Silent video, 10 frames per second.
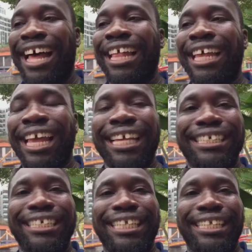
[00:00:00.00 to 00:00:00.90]

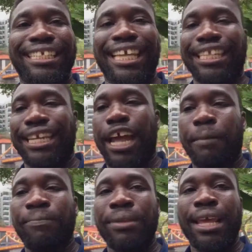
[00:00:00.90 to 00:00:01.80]
exist at the same
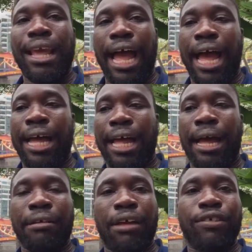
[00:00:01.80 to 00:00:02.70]
time.
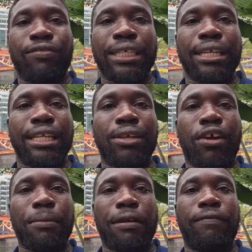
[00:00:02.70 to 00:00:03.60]
I was recently
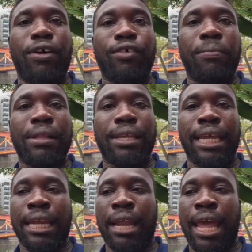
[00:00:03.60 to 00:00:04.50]
talking about
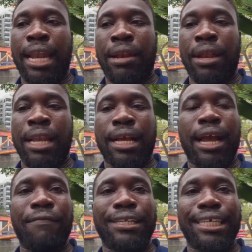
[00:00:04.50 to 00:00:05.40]
vulnerability, and in the
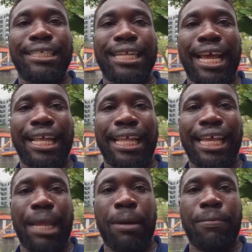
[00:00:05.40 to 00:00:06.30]
conversation that
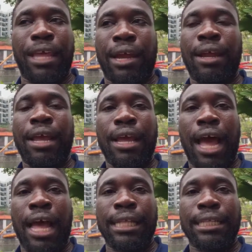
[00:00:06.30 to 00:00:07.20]
came up there,
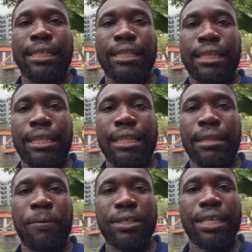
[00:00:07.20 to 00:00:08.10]

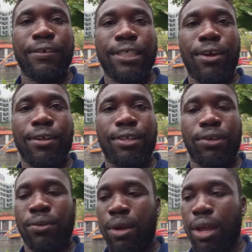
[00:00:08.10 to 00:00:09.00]
the person I was talking
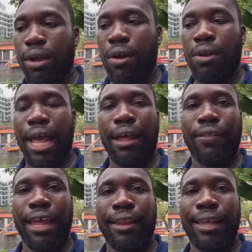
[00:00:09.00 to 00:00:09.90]
to called out
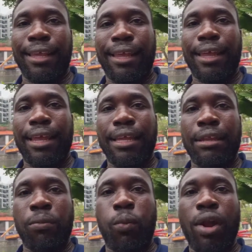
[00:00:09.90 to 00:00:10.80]
that, like,
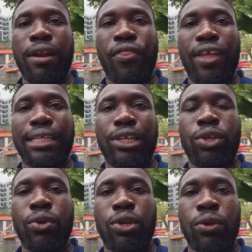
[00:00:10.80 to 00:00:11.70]
one of the things that
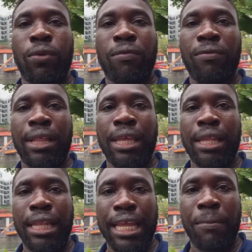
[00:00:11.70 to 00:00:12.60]
you do really,
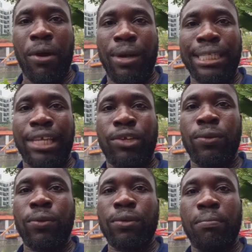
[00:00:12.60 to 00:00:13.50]
Nemo, is that
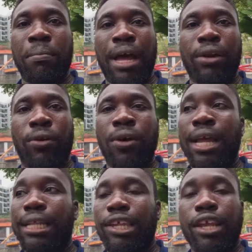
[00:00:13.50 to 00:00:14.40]
you model
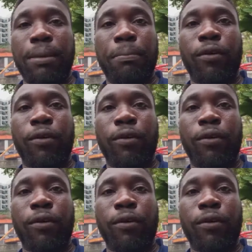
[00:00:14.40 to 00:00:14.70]
that you can